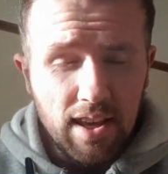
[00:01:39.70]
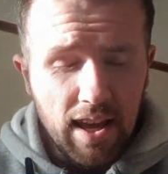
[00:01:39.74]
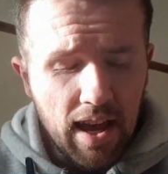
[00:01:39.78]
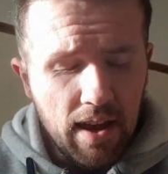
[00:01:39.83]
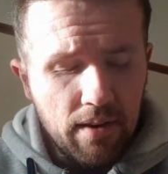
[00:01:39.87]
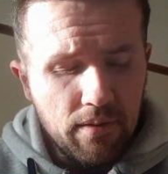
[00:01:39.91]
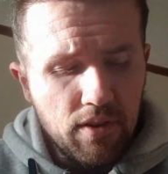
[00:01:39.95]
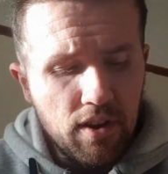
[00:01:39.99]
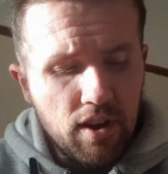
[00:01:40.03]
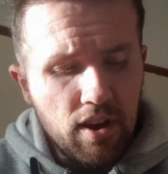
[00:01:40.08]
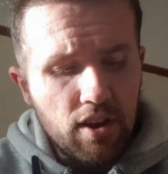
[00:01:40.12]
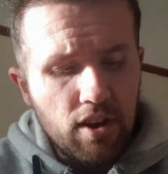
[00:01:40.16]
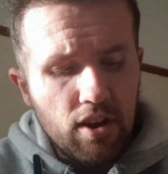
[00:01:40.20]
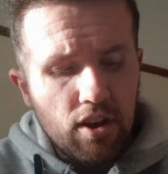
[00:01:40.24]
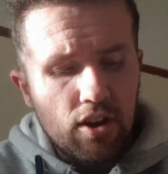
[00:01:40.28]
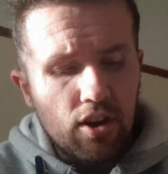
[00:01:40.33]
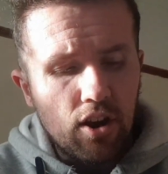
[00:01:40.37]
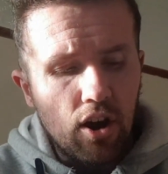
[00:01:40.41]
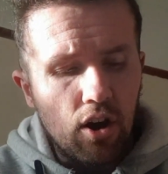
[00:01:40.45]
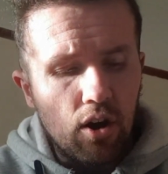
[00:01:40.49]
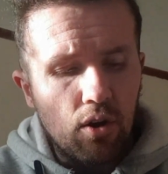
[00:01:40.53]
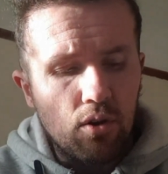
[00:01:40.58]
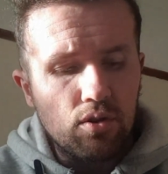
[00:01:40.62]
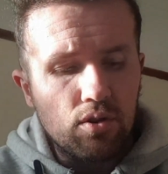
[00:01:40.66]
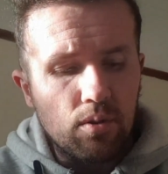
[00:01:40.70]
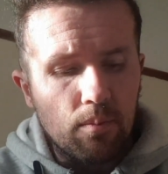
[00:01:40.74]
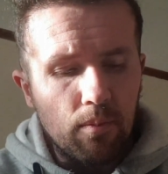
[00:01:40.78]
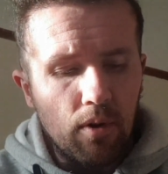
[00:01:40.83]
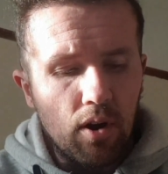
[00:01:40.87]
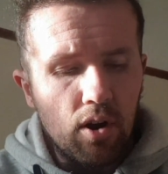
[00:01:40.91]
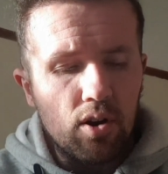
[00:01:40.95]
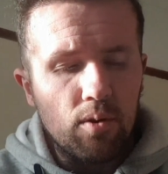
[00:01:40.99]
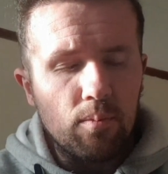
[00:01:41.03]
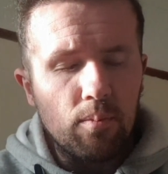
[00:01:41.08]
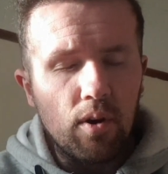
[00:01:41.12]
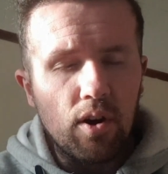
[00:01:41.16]
heavier you go, the
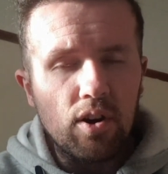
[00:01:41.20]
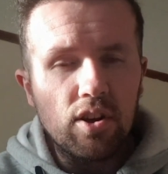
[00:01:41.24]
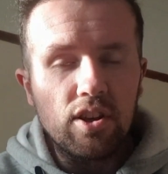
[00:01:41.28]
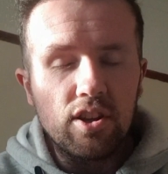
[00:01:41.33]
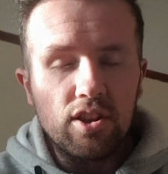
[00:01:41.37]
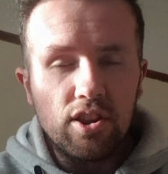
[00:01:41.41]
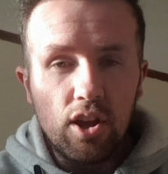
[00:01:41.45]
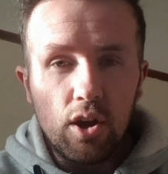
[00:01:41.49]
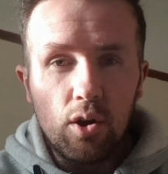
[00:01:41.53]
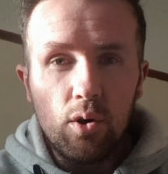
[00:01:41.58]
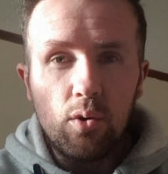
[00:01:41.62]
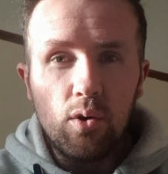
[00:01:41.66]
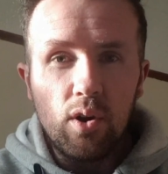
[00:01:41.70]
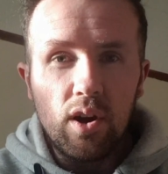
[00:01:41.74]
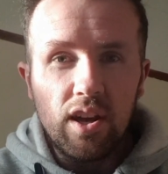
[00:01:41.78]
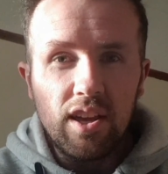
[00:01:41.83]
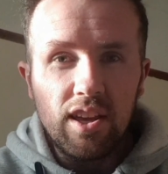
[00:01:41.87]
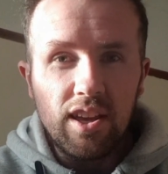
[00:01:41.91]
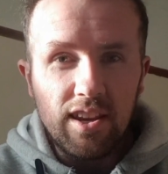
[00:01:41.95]
more and more you do it.